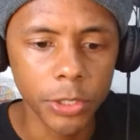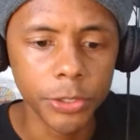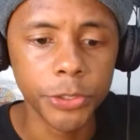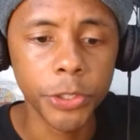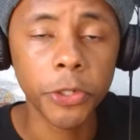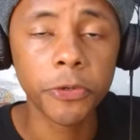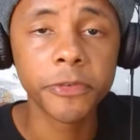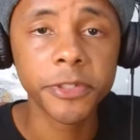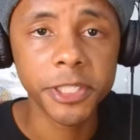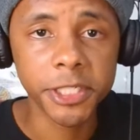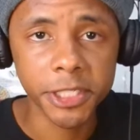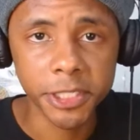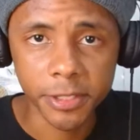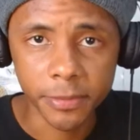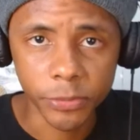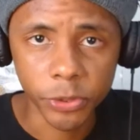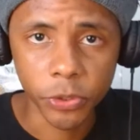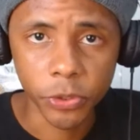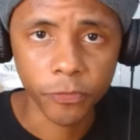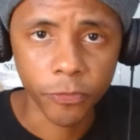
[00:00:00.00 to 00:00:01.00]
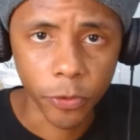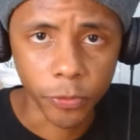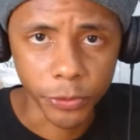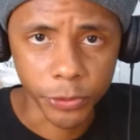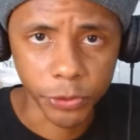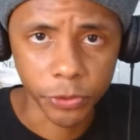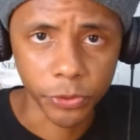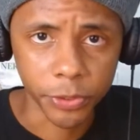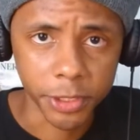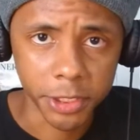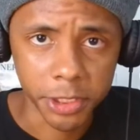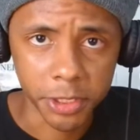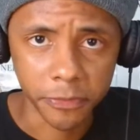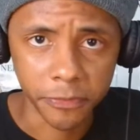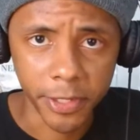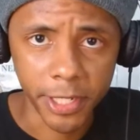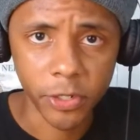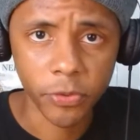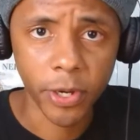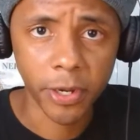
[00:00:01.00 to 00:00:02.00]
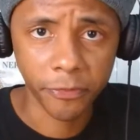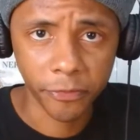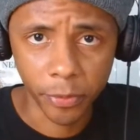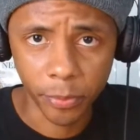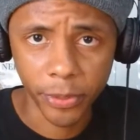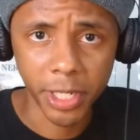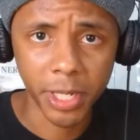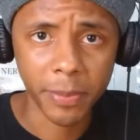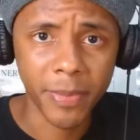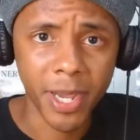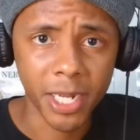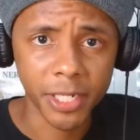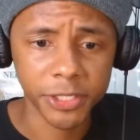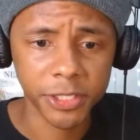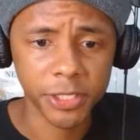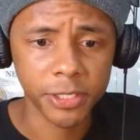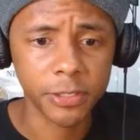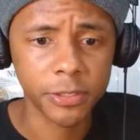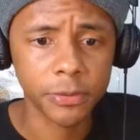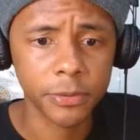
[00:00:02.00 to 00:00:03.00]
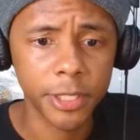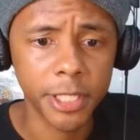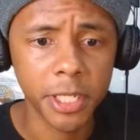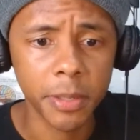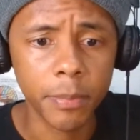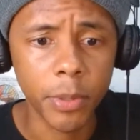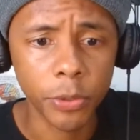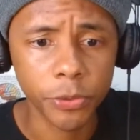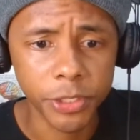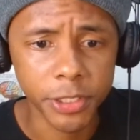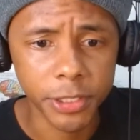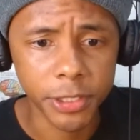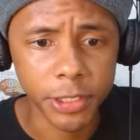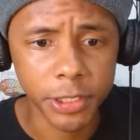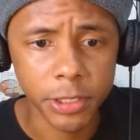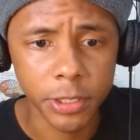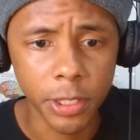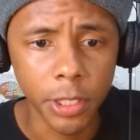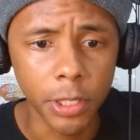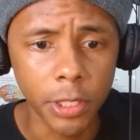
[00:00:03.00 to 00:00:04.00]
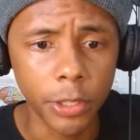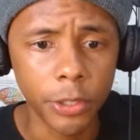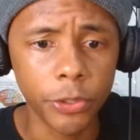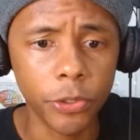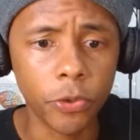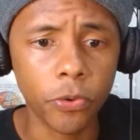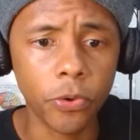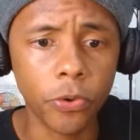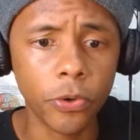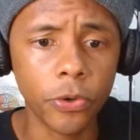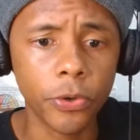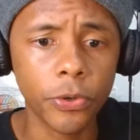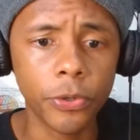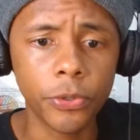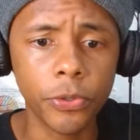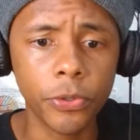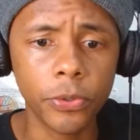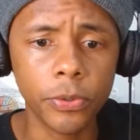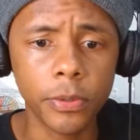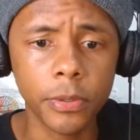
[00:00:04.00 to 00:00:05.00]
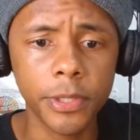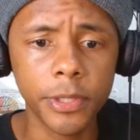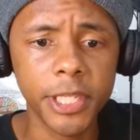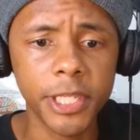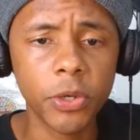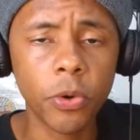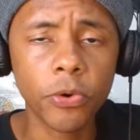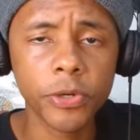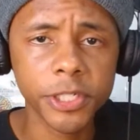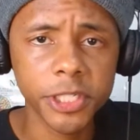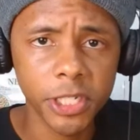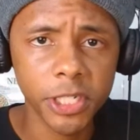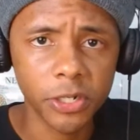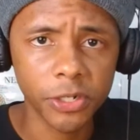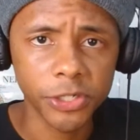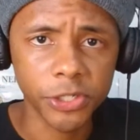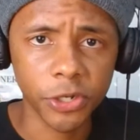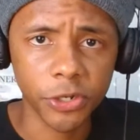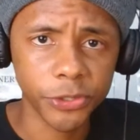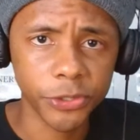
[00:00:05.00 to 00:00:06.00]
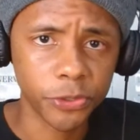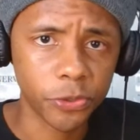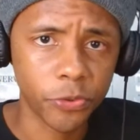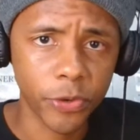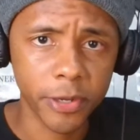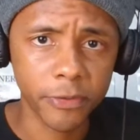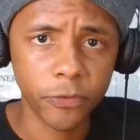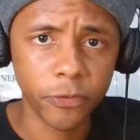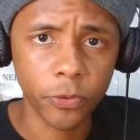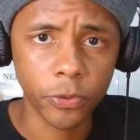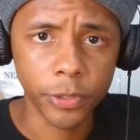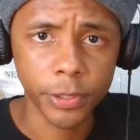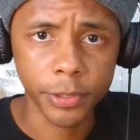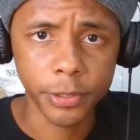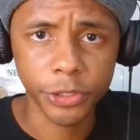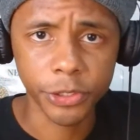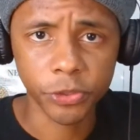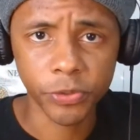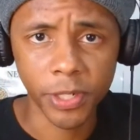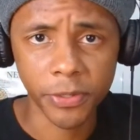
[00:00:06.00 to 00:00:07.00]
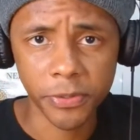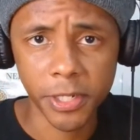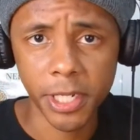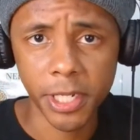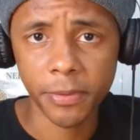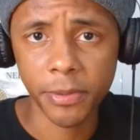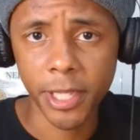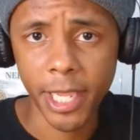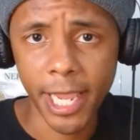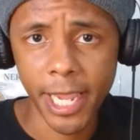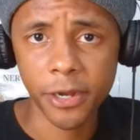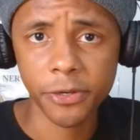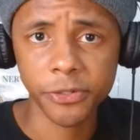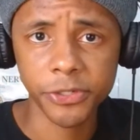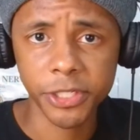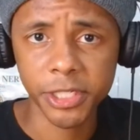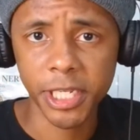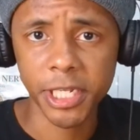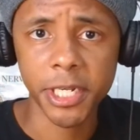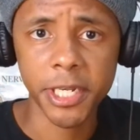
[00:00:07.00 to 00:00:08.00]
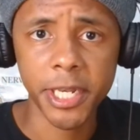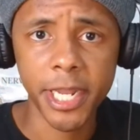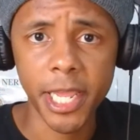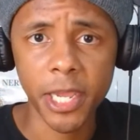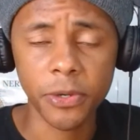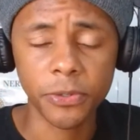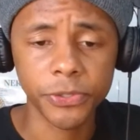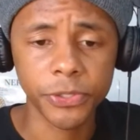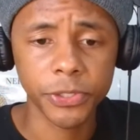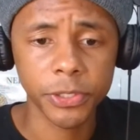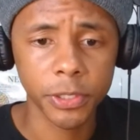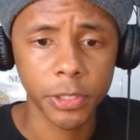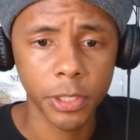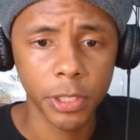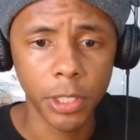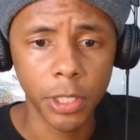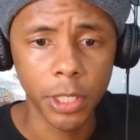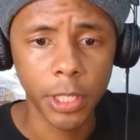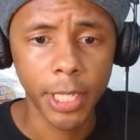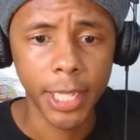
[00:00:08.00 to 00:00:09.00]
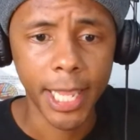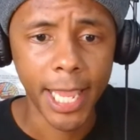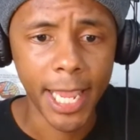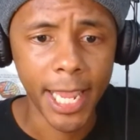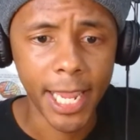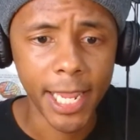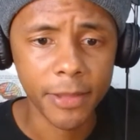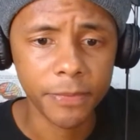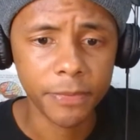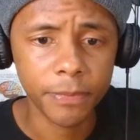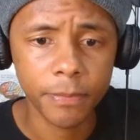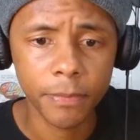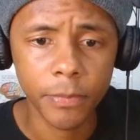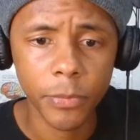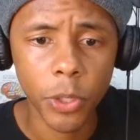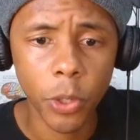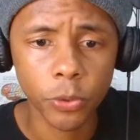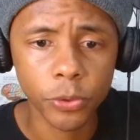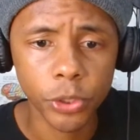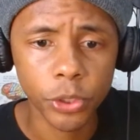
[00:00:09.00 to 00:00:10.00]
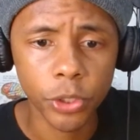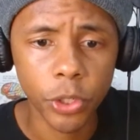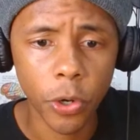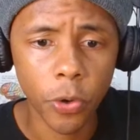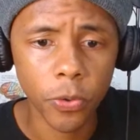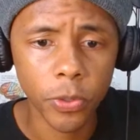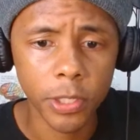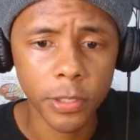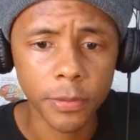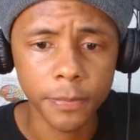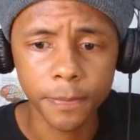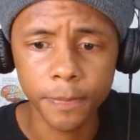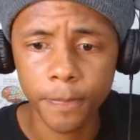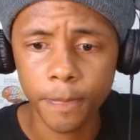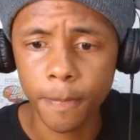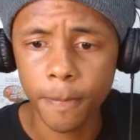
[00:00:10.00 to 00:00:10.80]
nervous system tropho-restorative and great for bringing balance to the emotions. Your the horsetail is also great for strengthening the hair, skin, and nails. And gotu